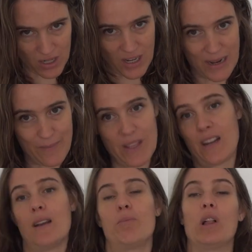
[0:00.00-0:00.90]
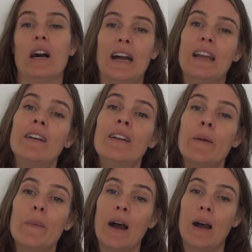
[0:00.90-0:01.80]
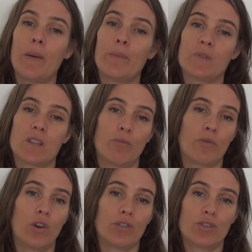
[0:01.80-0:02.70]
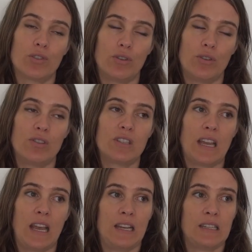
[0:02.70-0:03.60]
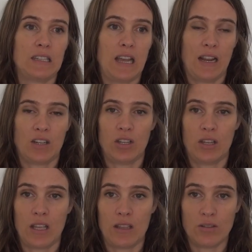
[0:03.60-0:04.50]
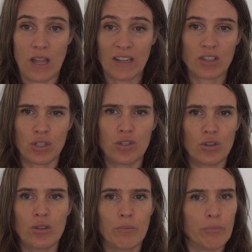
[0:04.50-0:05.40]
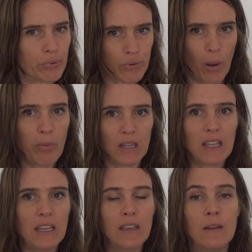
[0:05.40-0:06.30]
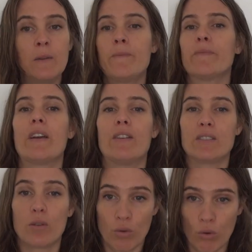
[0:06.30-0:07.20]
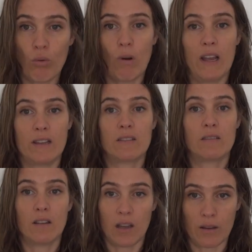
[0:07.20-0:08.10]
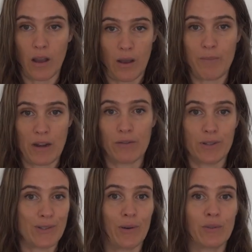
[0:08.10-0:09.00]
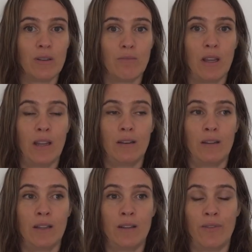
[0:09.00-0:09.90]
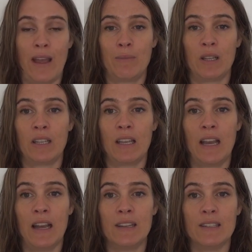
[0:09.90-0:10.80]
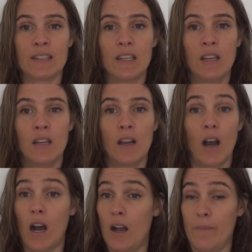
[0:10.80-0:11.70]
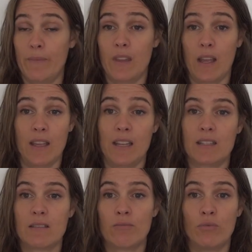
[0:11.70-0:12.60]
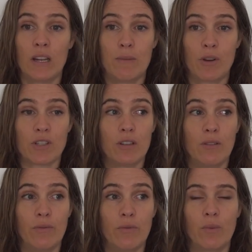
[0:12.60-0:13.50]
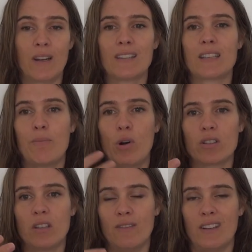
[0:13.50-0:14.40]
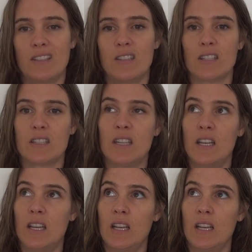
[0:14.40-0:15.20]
time that I apply some of God's truths and actually do them properly, there is always a better result in the family. And it is really positive. When I say positive, it's just,